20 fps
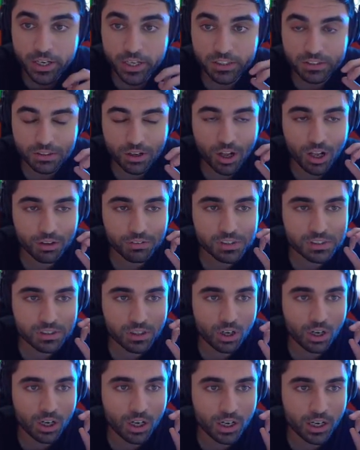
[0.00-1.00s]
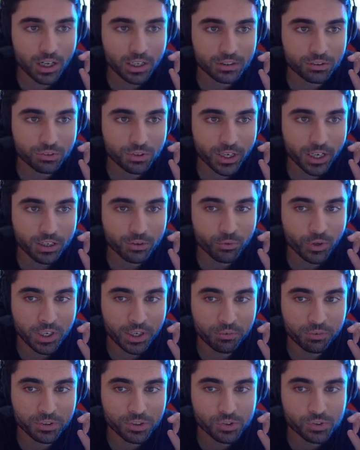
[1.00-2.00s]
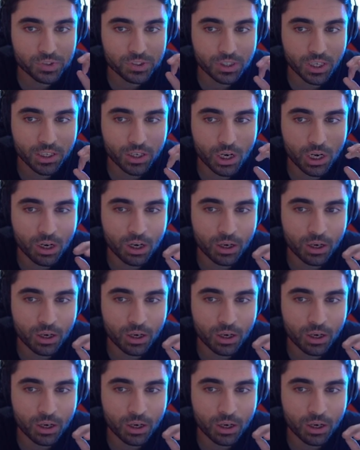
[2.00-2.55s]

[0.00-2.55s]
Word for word: It's always odd, right? Whenever you see an